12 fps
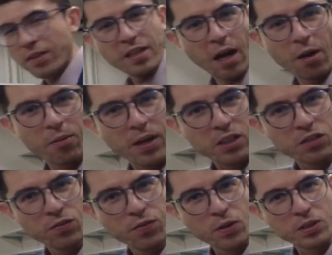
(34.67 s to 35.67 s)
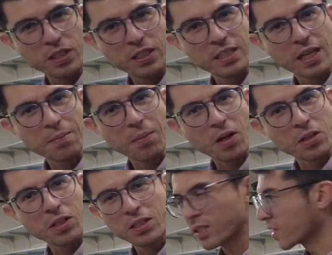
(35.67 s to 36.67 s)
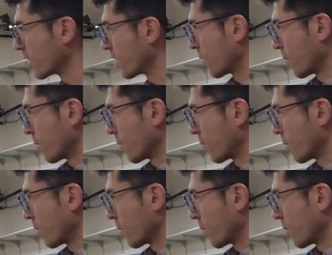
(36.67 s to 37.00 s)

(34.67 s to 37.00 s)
ground reaction forces and markers in the